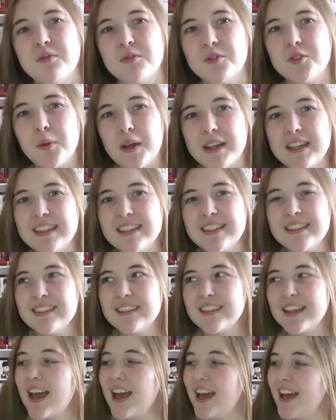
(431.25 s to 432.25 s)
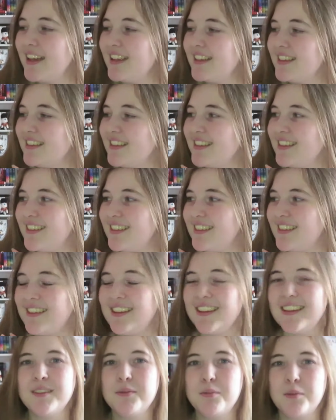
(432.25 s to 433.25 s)
20s and
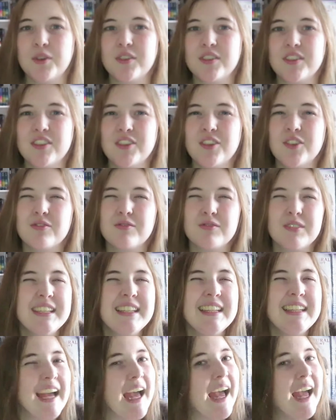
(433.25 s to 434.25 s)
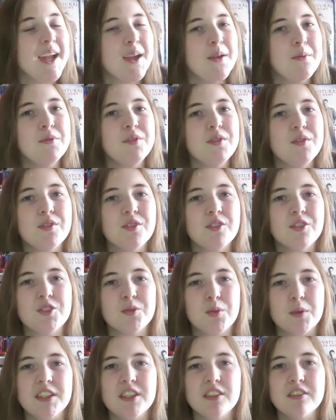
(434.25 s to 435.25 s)
these books are not really aimed for a
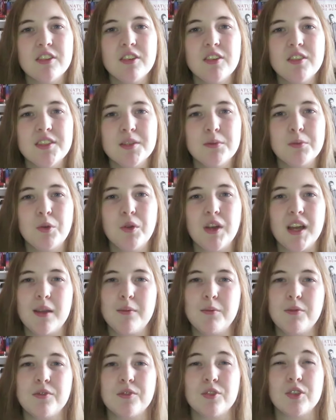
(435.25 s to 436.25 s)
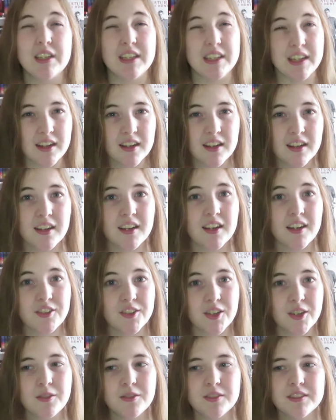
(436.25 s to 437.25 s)
20-year-old, they're more aimed for a younger
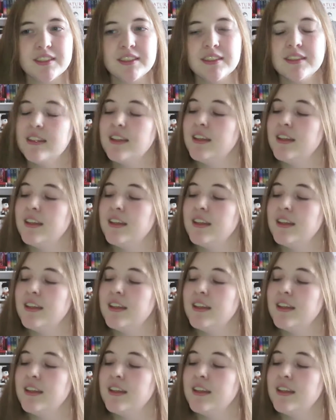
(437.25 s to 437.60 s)
adult